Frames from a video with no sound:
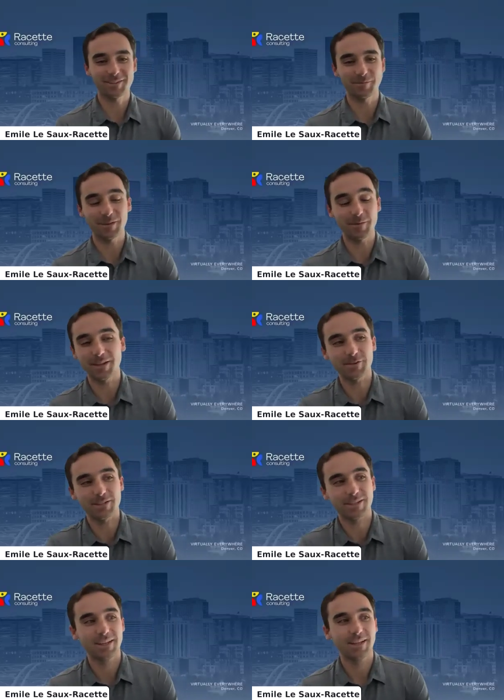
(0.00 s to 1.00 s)
I mean, that
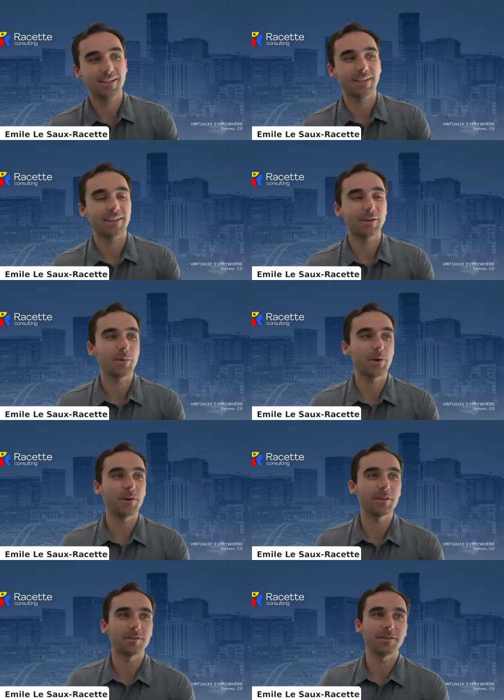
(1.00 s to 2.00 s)
was kind of
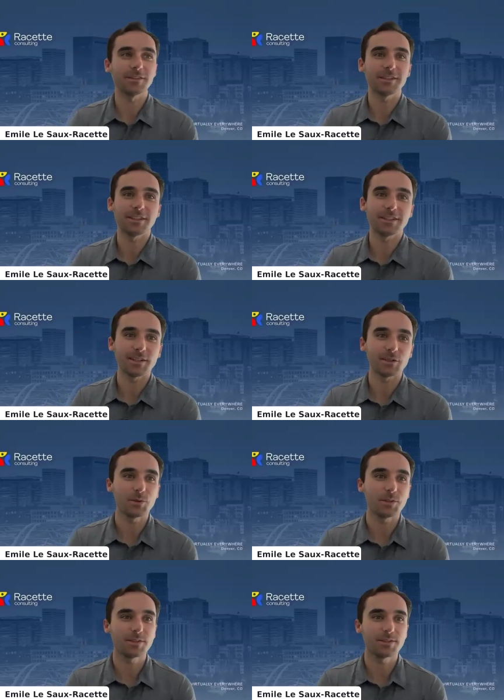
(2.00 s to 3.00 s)
part of
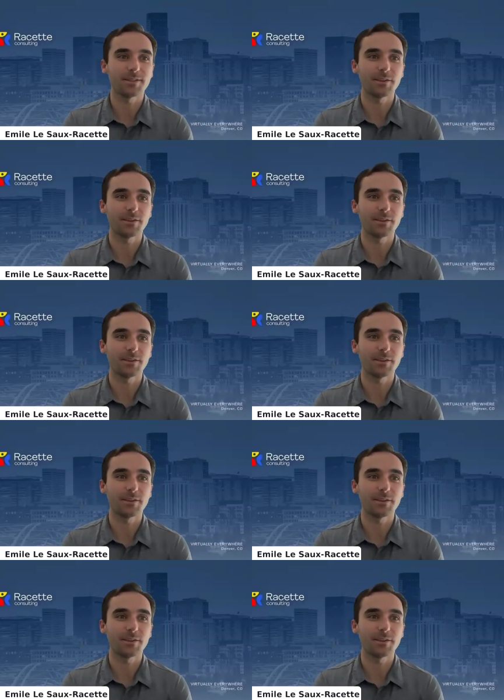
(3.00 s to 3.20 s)
NetSuite's,